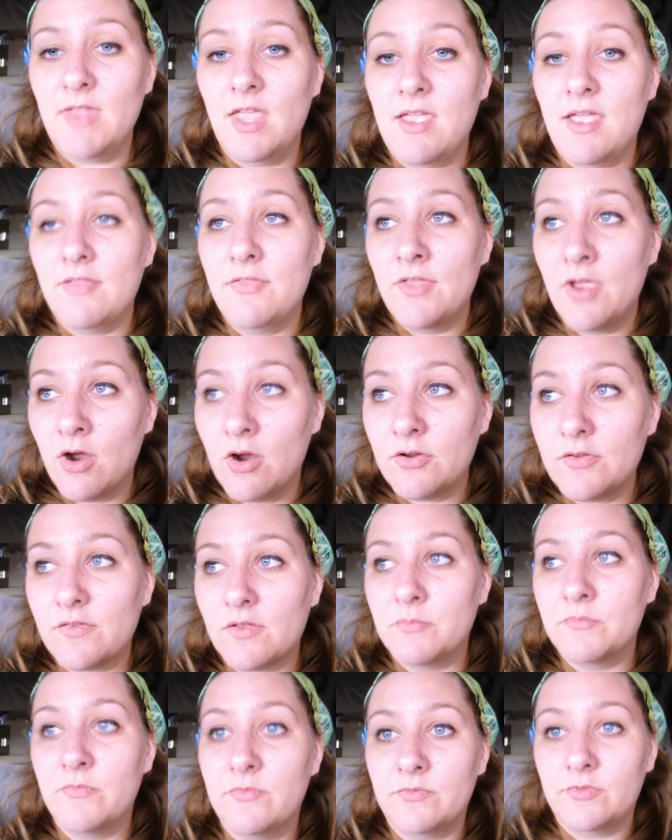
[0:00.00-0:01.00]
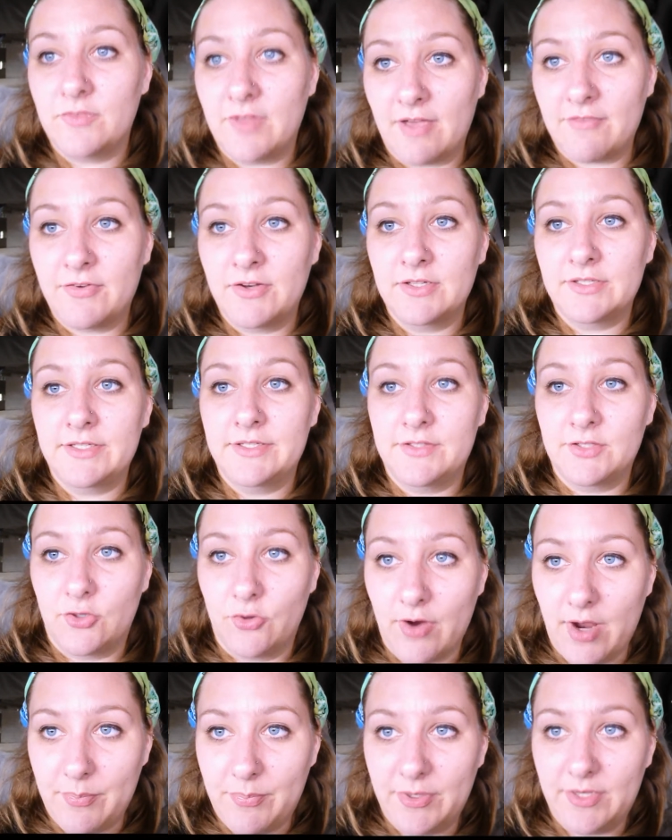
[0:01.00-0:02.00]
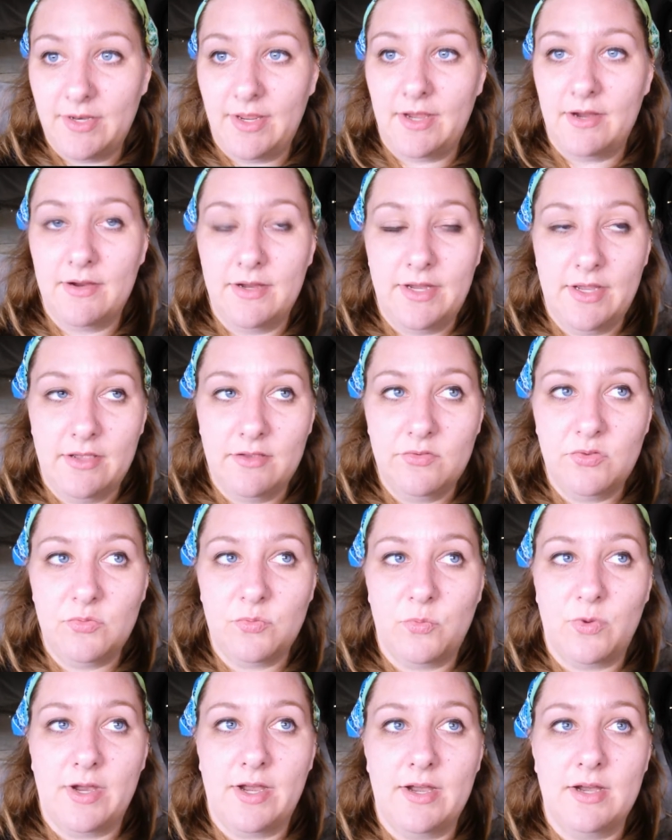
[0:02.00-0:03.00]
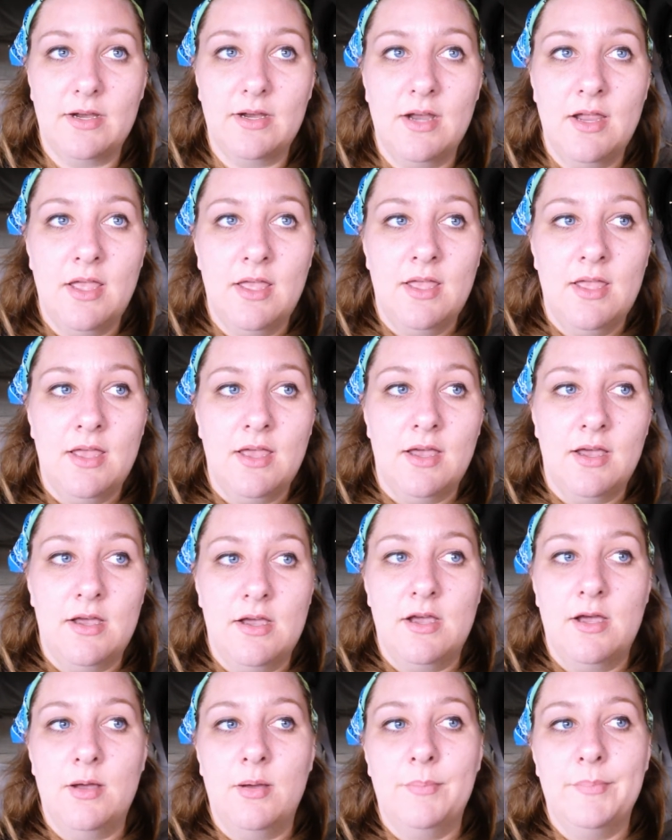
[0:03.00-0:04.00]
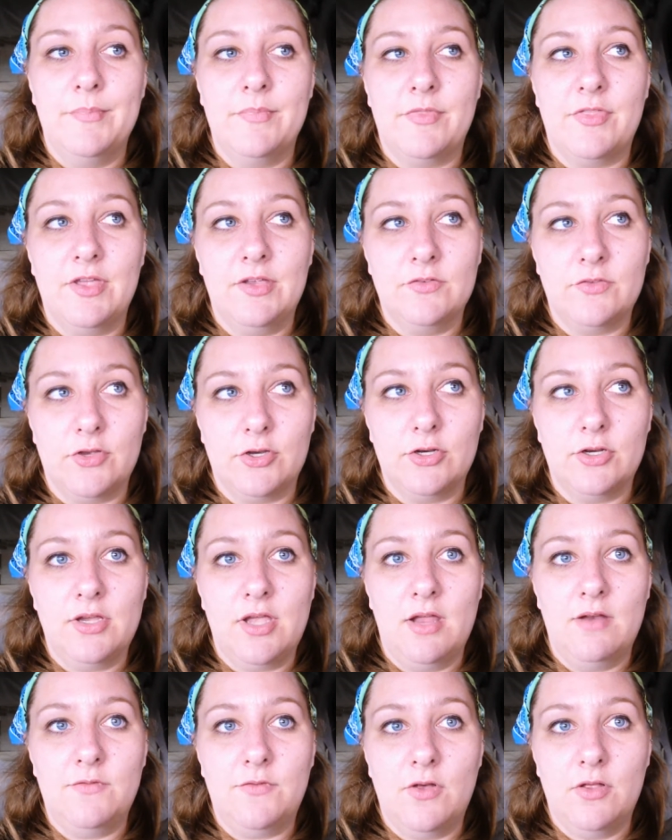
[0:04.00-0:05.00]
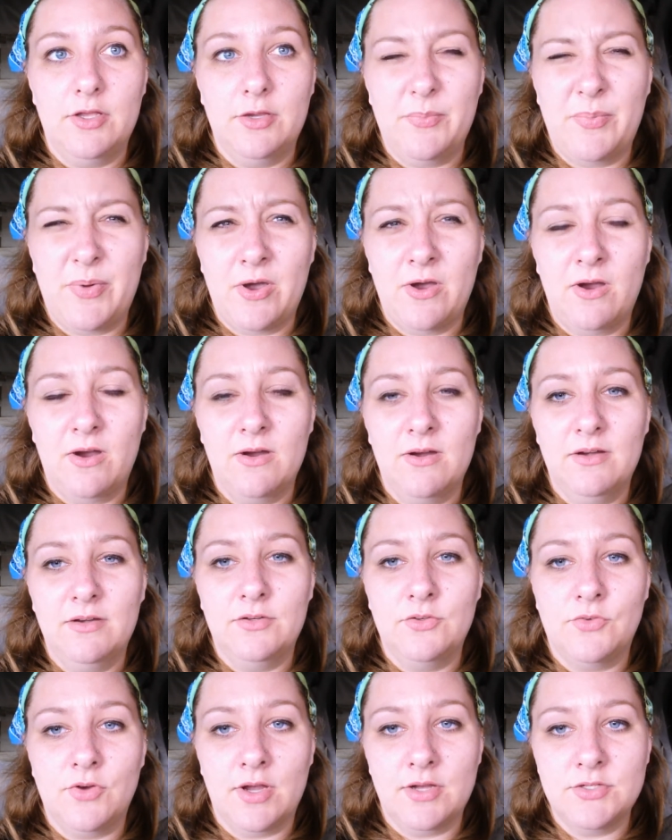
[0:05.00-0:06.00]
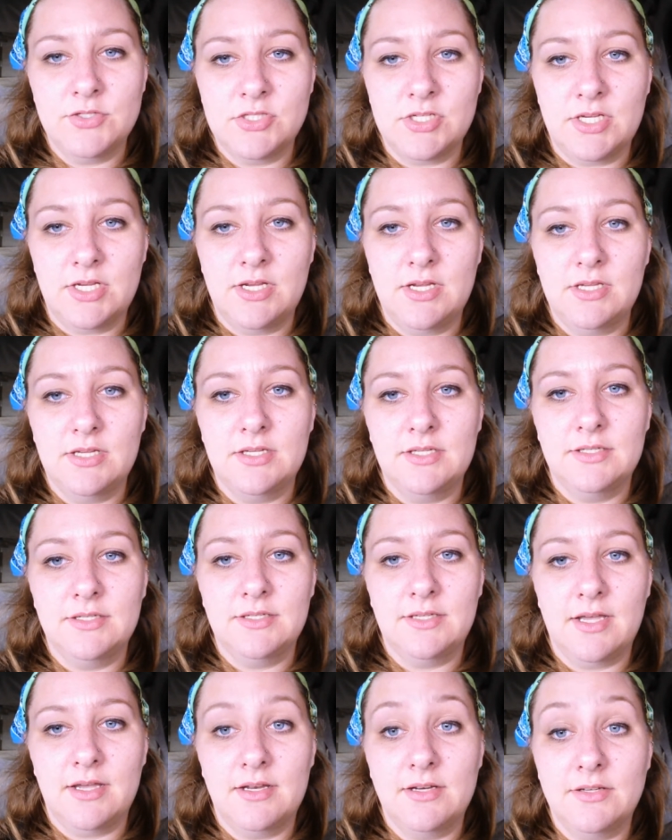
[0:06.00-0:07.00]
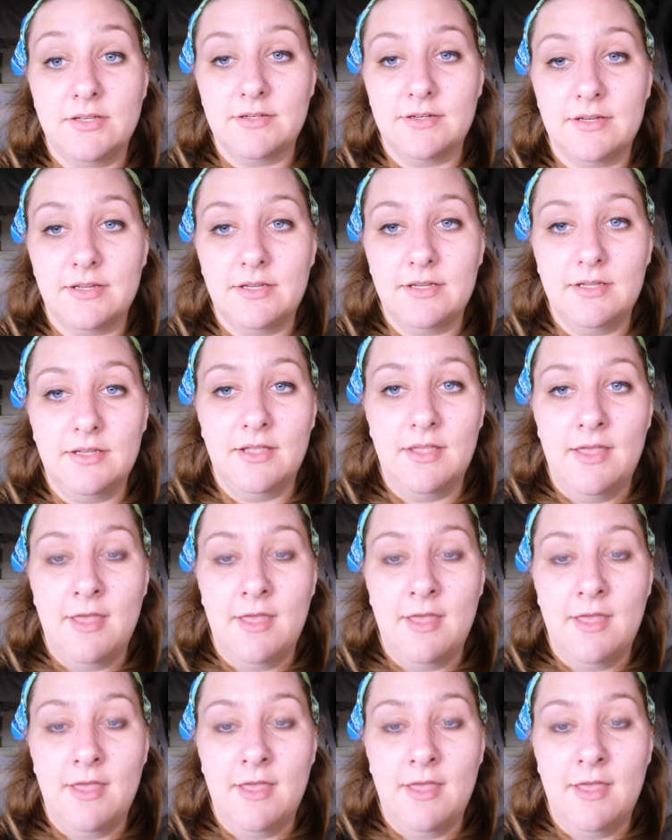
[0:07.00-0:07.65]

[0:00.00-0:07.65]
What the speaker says: And there are some definitely decrepit areas where things are kind of falling apart and grungy and kind of dirty.